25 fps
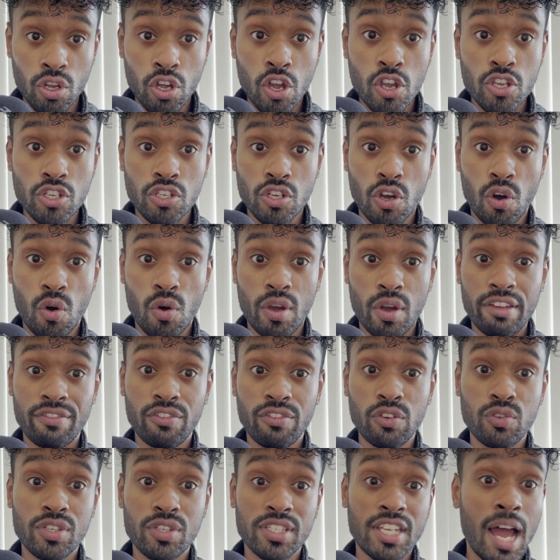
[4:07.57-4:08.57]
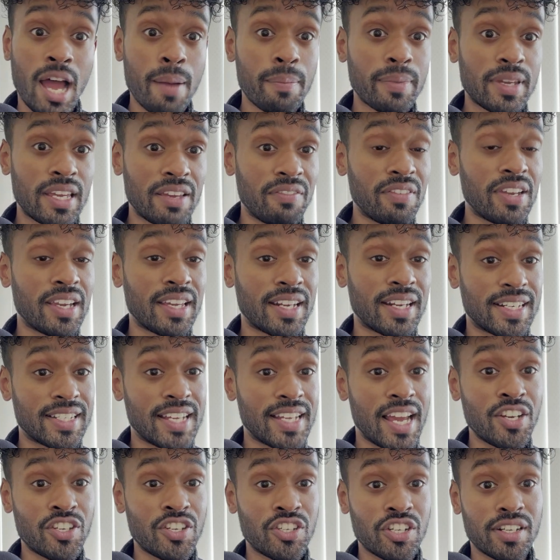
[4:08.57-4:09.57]
So if you stop giving it
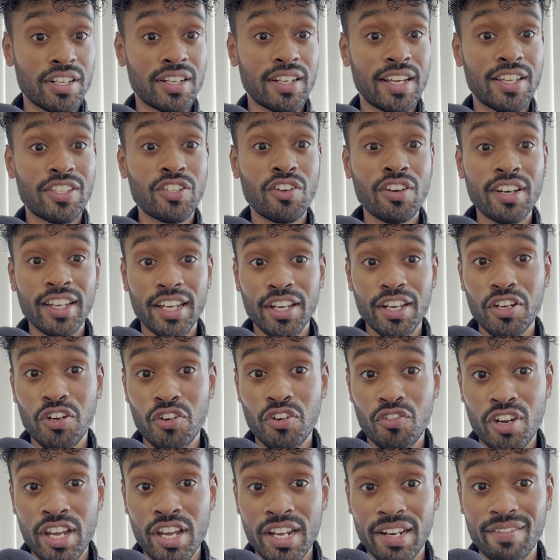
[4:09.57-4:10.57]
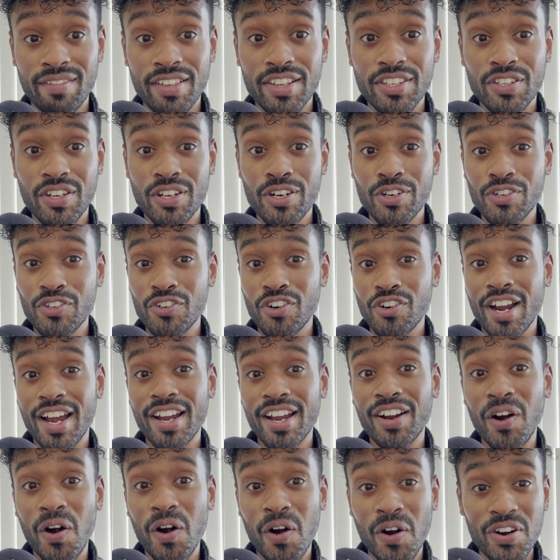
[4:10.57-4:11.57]
attention, it's going to get creative. It's going to try
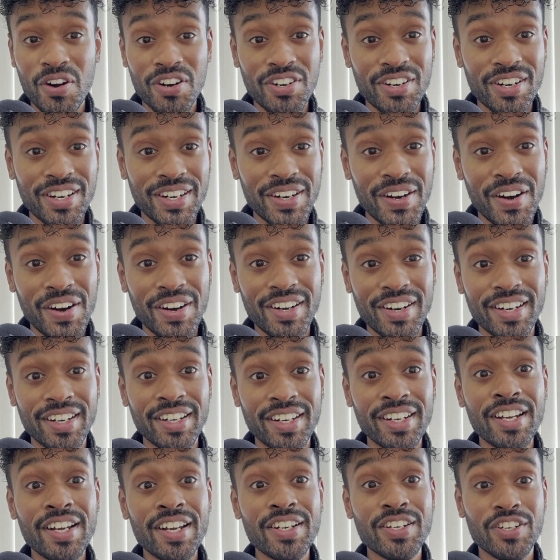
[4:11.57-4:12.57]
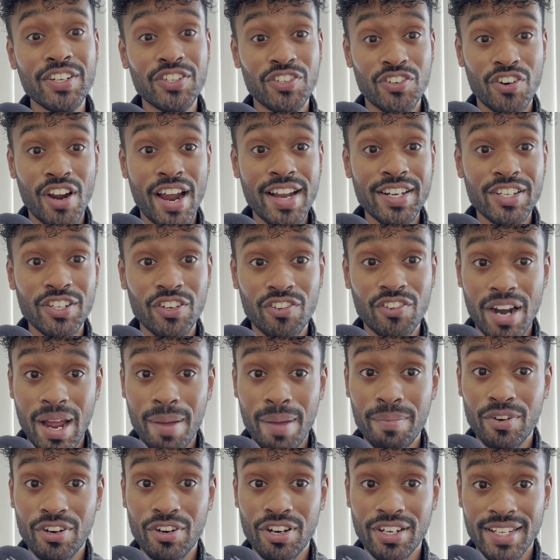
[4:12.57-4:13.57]
harder and harder to try to
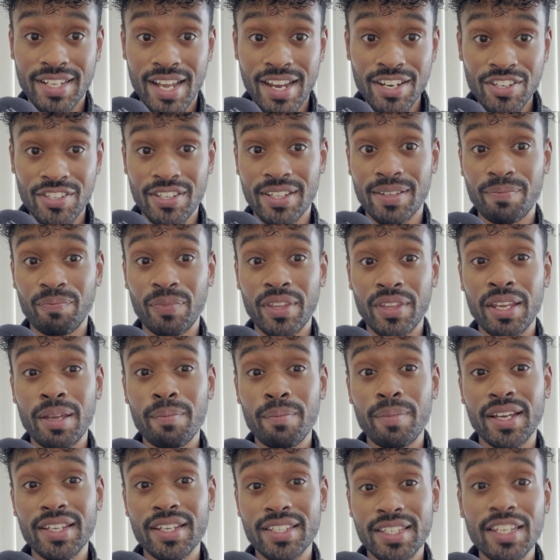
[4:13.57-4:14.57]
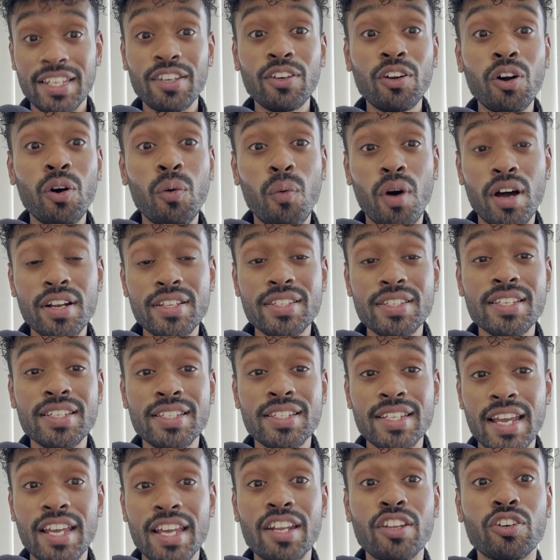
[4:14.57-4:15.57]
grab your attention because the ego wants to
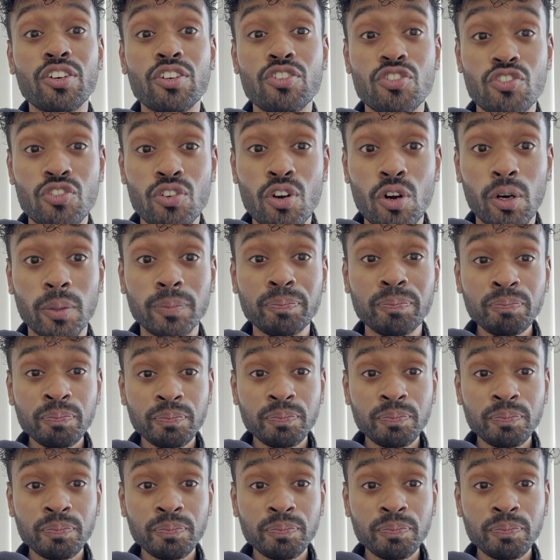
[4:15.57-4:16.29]
stay in control.